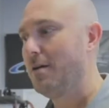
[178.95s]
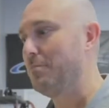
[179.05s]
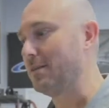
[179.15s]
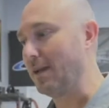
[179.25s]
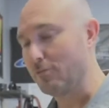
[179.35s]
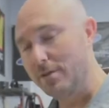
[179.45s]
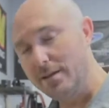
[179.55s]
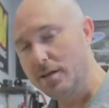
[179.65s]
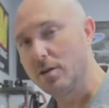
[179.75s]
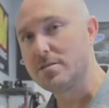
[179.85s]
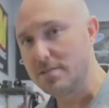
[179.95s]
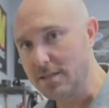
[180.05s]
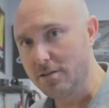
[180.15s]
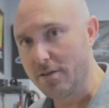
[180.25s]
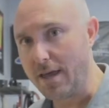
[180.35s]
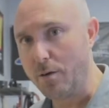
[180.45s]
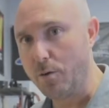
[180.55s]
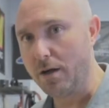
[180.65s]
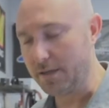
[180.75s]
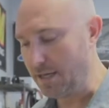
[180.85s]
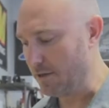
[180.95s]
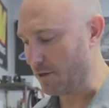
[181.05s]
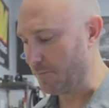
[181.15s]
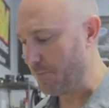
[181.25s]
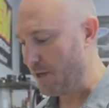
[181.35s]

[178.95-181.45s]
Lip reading: but they really don't seal that well either.